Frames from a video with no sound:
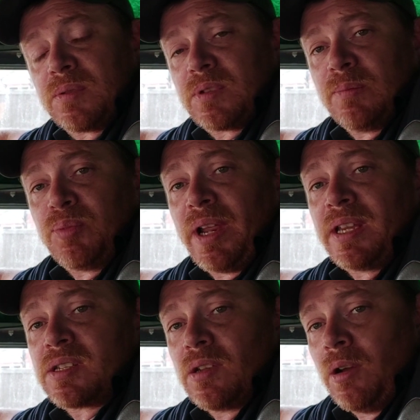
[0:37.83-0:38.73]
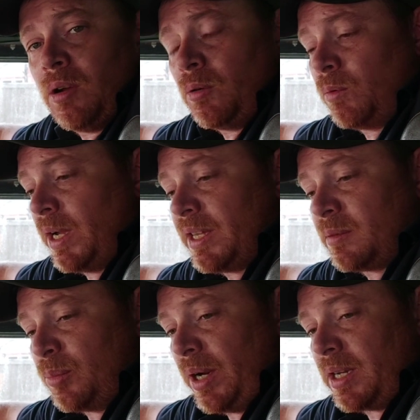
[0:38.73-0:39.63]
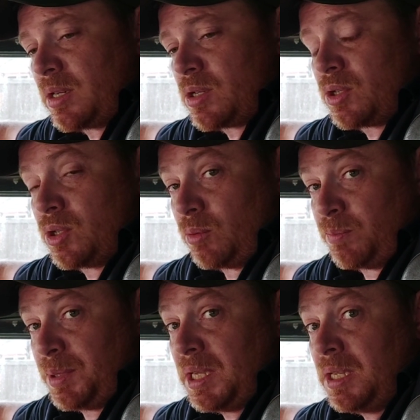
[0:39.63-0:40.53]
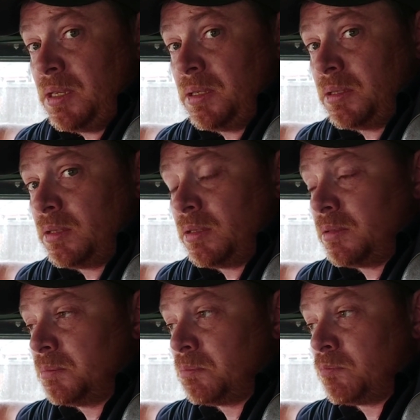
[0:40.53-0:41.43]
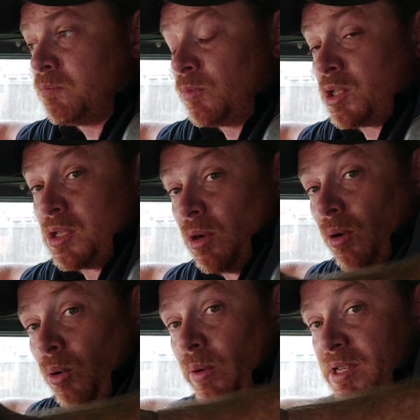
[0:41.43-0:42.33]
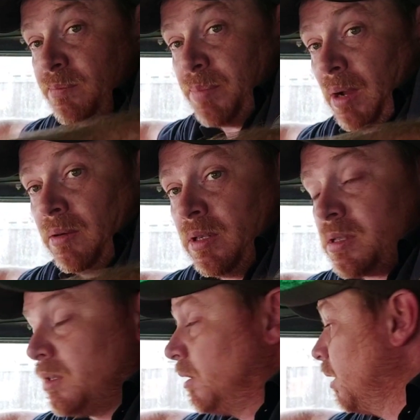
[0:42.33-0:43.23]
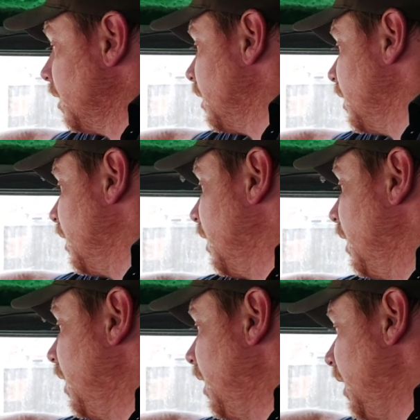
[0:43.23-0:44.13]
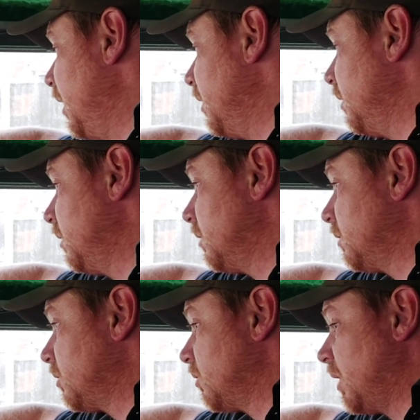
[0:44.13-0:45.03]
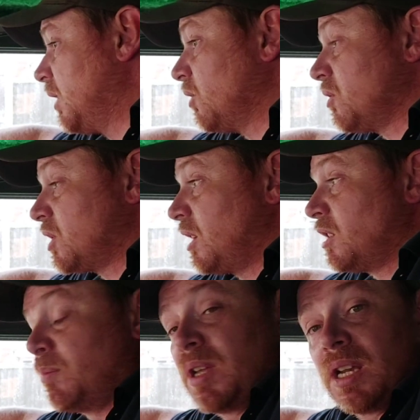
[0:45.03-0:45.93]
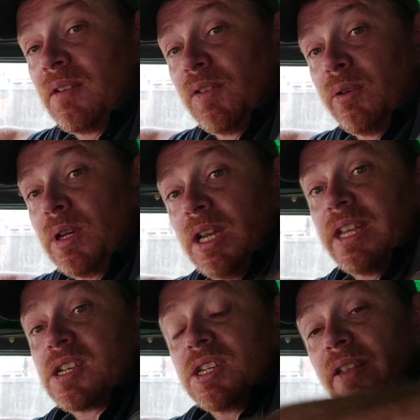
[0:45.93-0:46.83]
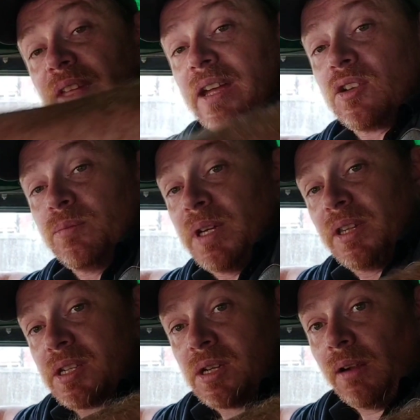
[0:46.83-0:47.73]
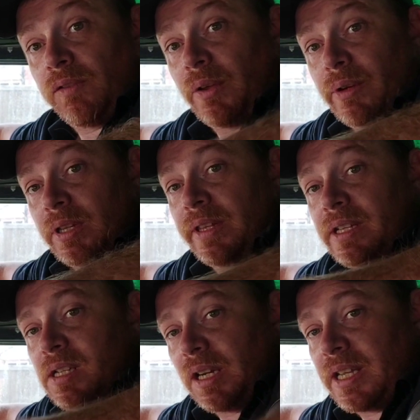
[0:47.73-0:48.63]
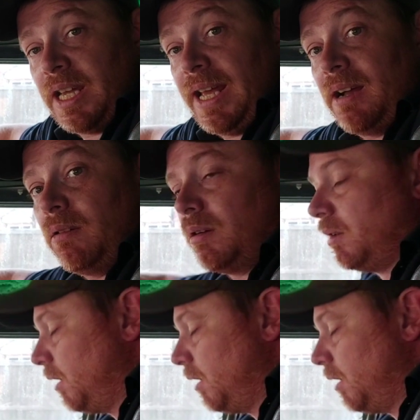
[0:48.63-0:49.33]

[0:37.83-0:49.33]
brakes are where the brakes should be, which is always a bonus, and there doesn't seem to be any fluid leaks. Now that could mean there's no fluid in there to leak out,